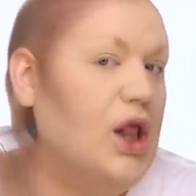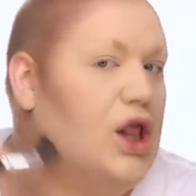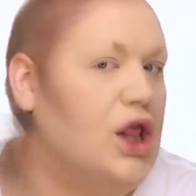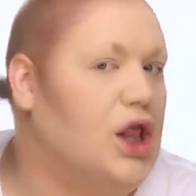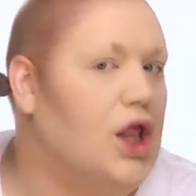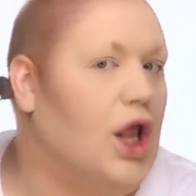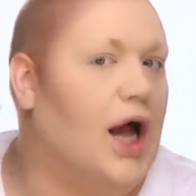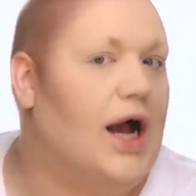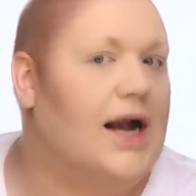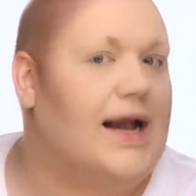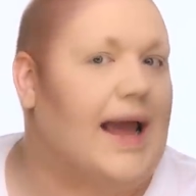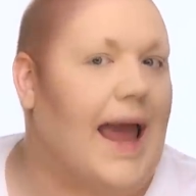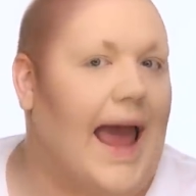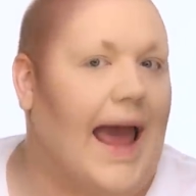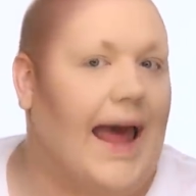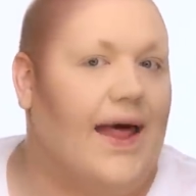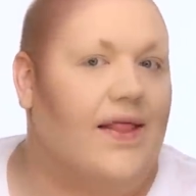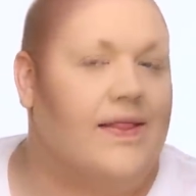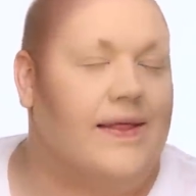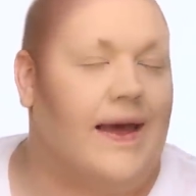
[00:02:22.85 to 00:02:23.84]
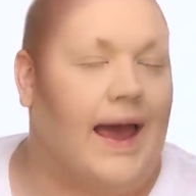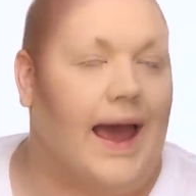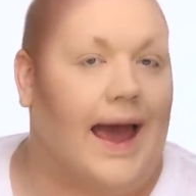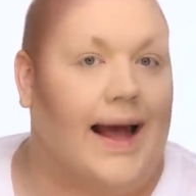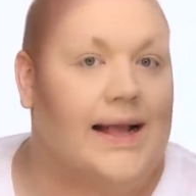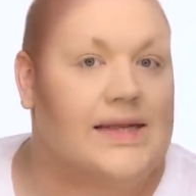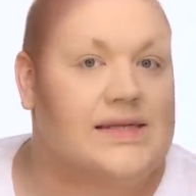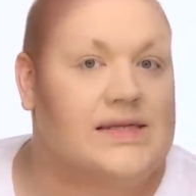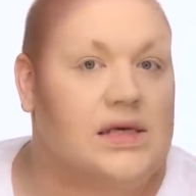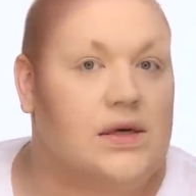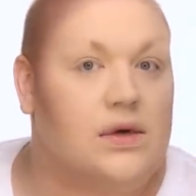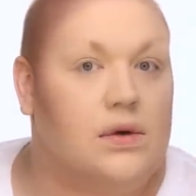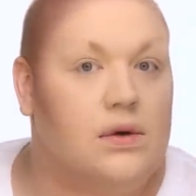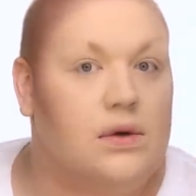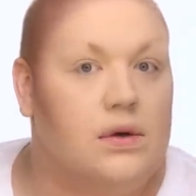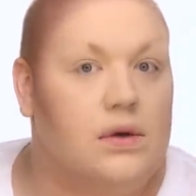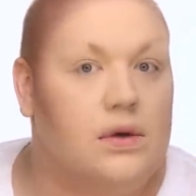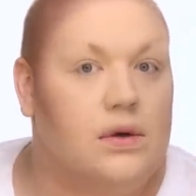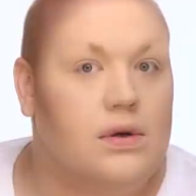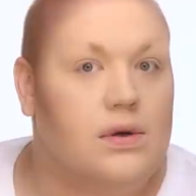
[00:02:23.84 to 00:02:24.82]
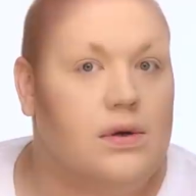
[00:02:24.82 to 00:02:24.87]
Look at that.
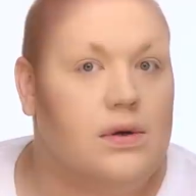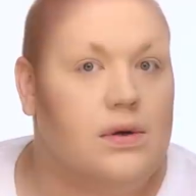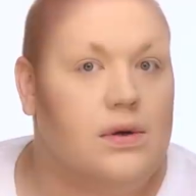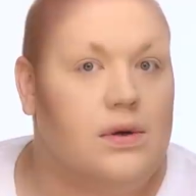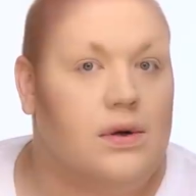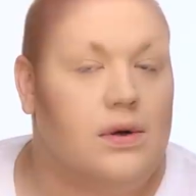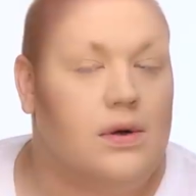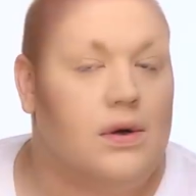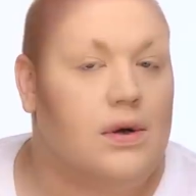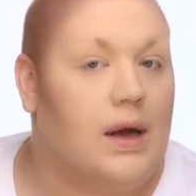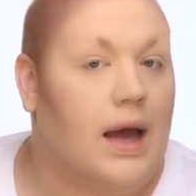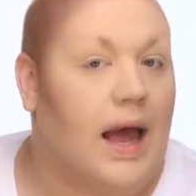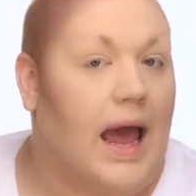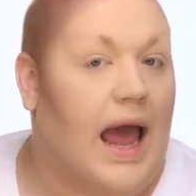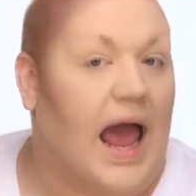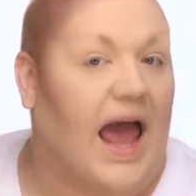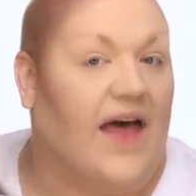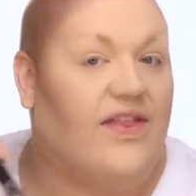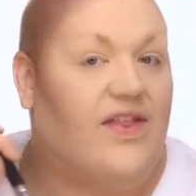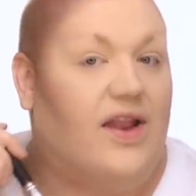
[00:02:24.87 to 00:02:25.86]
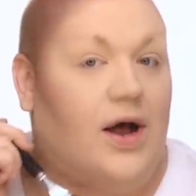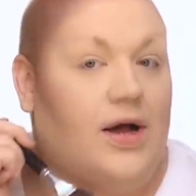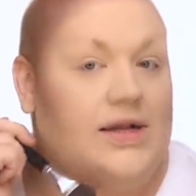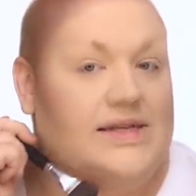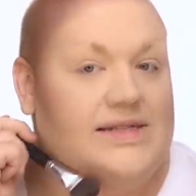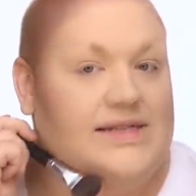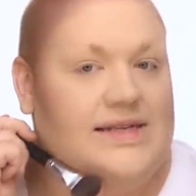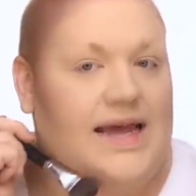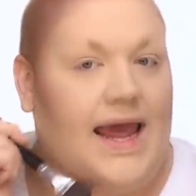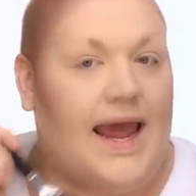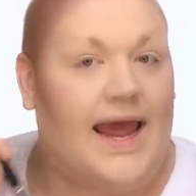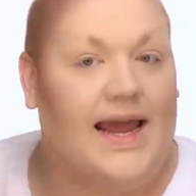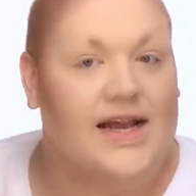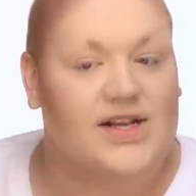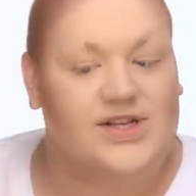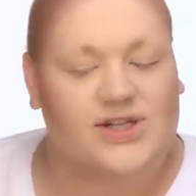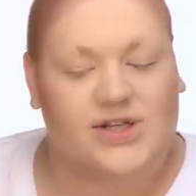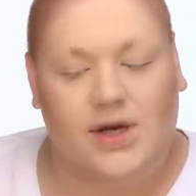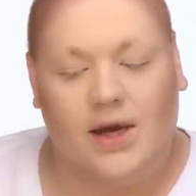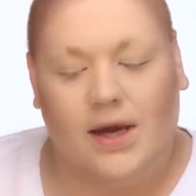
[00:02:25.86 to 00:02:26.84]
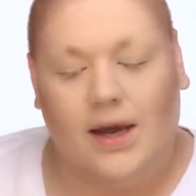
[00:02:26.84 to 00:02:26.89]
And then on
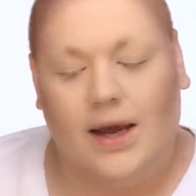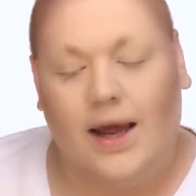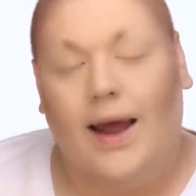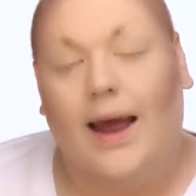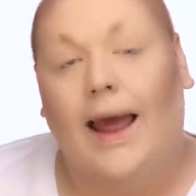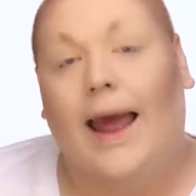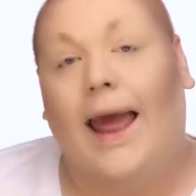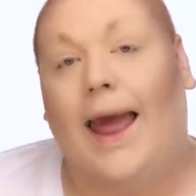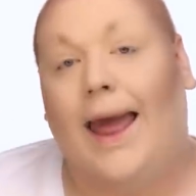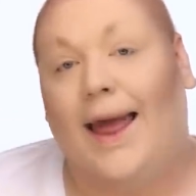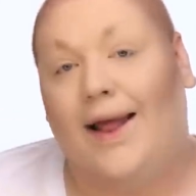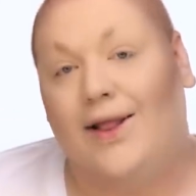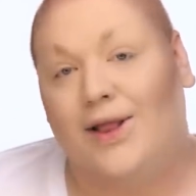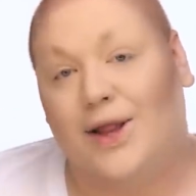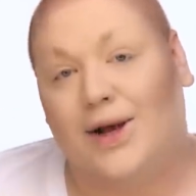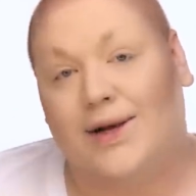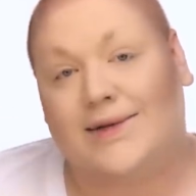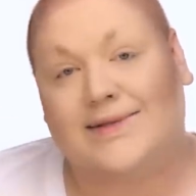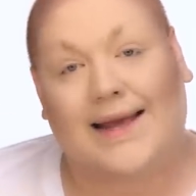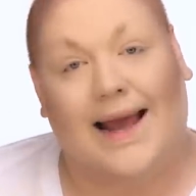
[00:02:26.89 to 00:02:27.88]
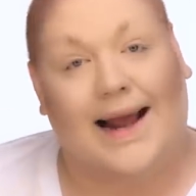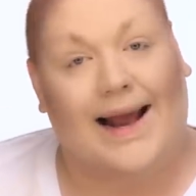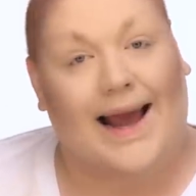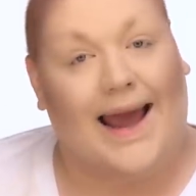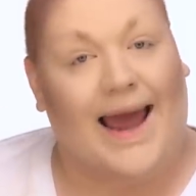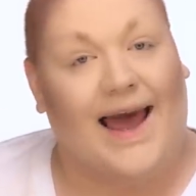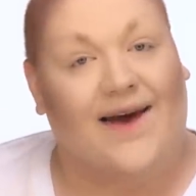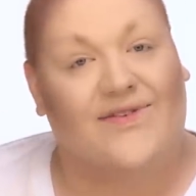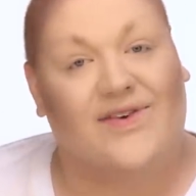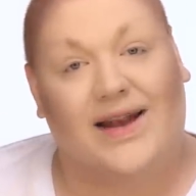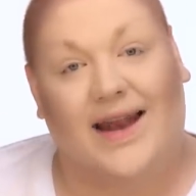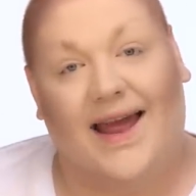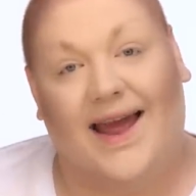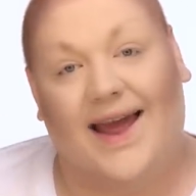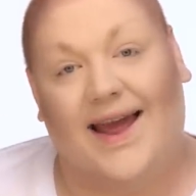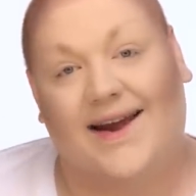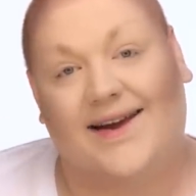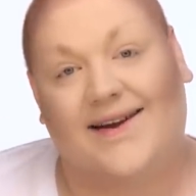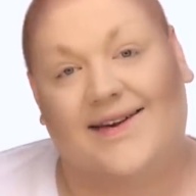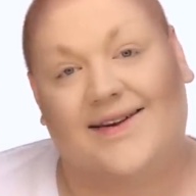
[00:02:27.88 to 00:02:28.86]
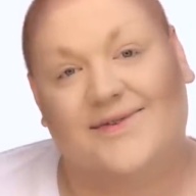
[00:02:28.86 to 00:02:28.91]
stage, it looks like I have a
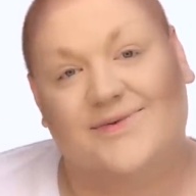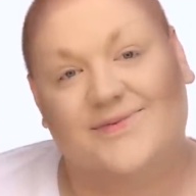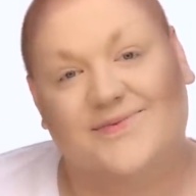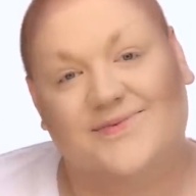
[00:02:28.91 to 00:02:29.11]
neck.